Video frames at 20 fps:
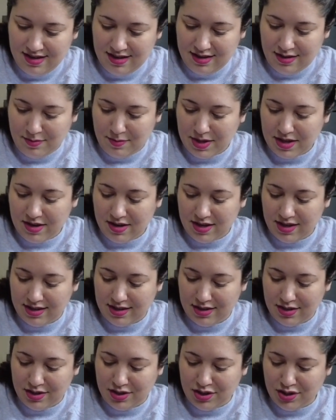my gosh,
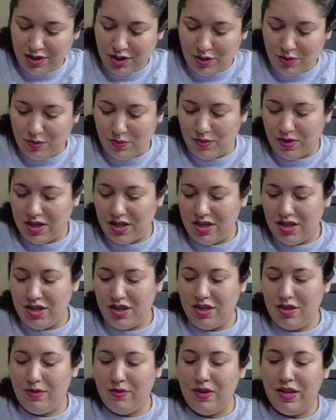it's so
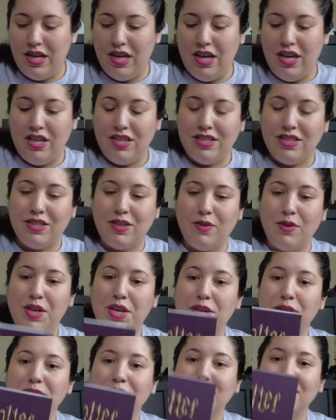cute. So
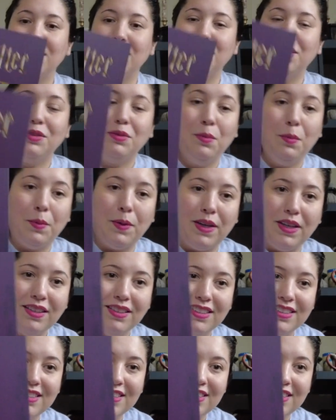here's the little book,